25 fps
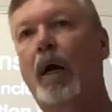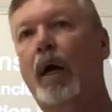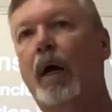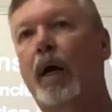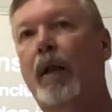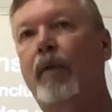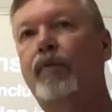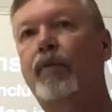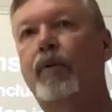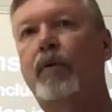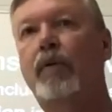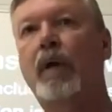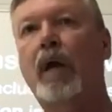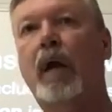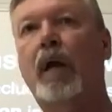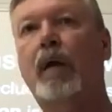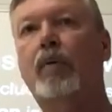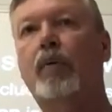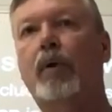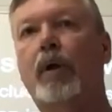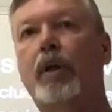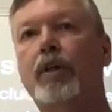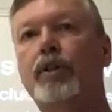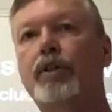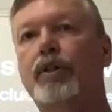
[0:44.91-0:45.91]
if you've got
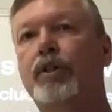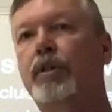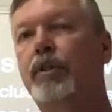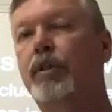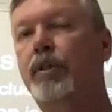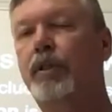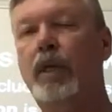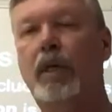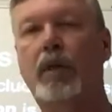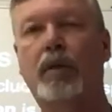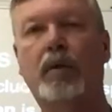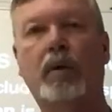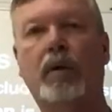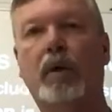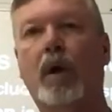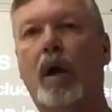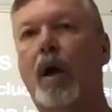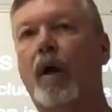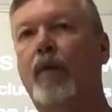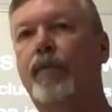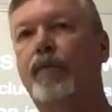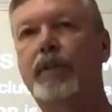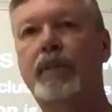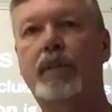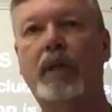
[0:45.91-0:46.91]
questions, either
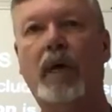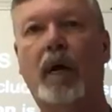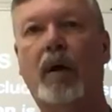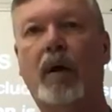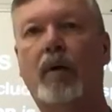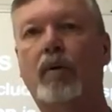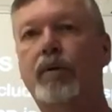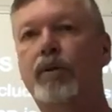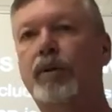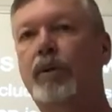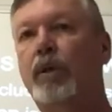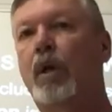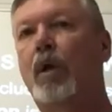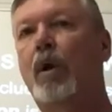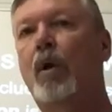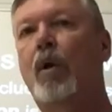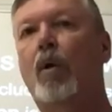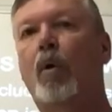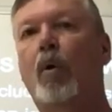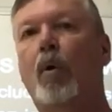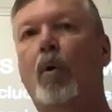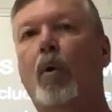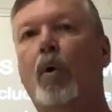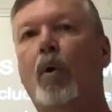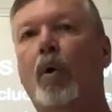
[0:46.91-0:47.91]
office hours
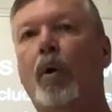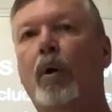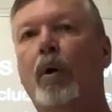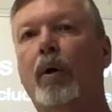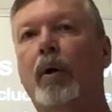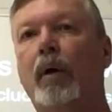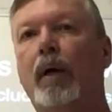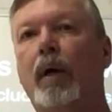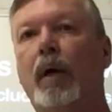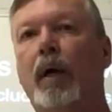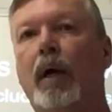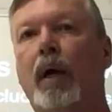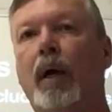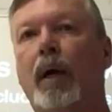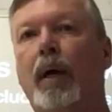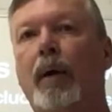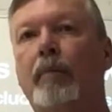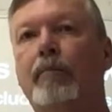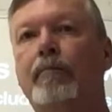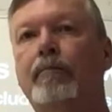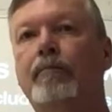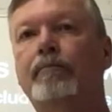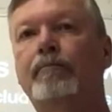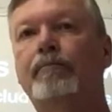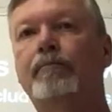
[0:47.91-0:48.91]
or
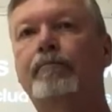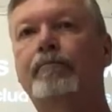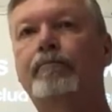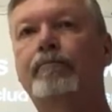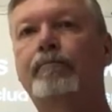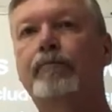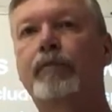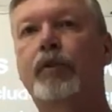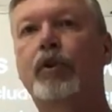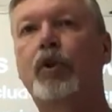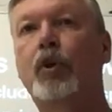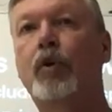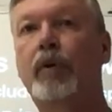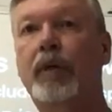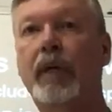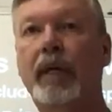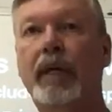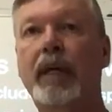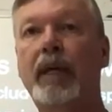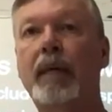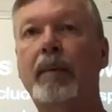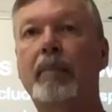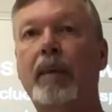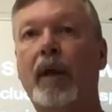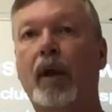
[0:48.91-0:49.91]
you can
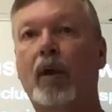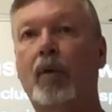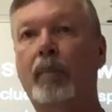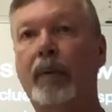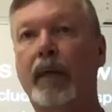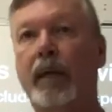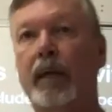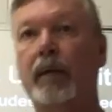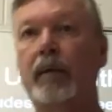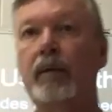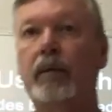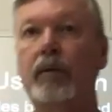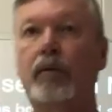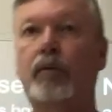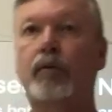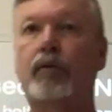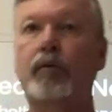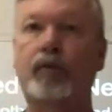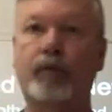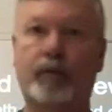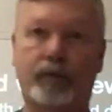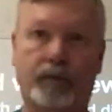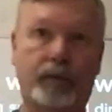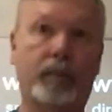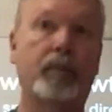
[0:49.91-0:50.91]
email me.
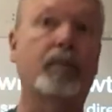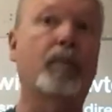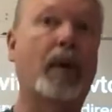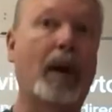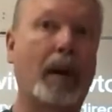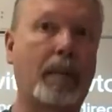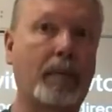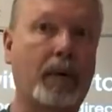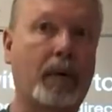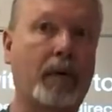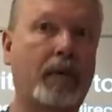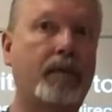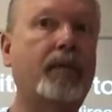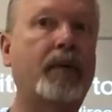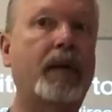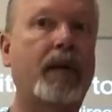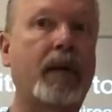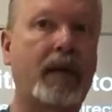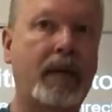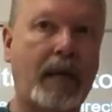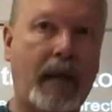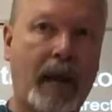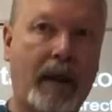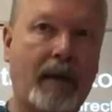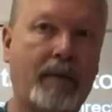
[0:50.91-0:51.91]
Remember, via
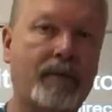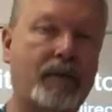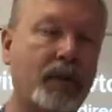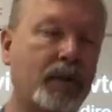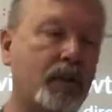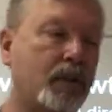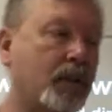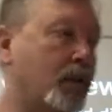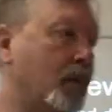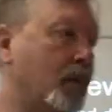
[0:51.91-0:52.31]
Canvas,